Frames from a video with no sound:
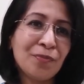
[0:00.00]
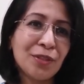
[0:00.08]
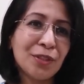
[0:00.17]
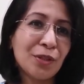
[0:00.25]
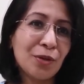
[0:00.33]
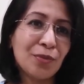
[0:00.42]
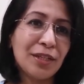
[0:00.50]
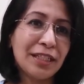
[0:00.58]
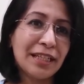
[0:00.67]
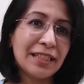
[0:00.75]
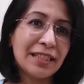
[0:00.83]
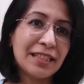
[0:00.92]
So we
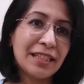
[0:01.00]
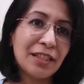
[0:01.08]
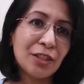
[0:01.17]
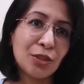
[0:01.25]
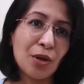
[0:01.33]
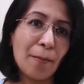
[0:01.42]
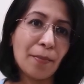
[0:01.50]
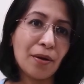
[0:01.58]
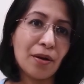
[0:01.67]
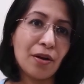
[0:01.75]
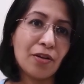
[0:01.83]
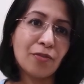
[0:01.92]
can see the top
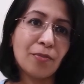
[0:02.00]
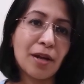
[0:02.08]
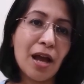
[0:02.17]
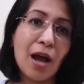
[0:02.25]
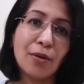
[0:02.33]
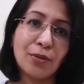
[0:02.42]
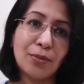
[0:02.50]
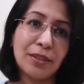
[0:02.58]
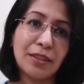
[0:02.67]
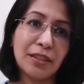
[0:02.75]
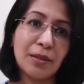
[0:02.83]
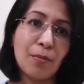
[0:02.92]
curve, but how do we
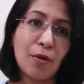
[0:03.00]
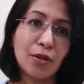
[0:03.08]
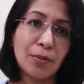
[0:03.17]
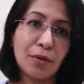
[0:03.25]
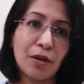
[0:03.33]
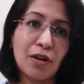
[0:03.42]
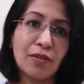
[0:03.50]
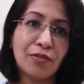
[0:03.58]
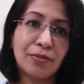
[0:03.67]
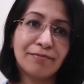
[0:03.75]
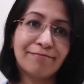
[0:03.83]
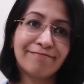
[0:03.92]
see the bottom curve?
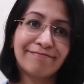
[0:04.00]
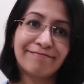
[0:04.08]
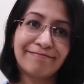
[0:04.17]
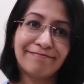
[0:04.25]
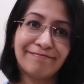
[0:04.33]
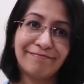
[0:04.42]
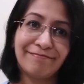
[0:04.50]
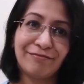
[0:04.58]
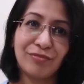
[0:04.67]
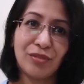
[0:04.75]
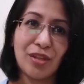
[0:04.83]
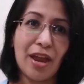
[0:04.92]

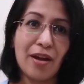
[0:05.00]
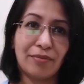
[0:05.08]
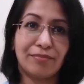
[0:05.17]
There,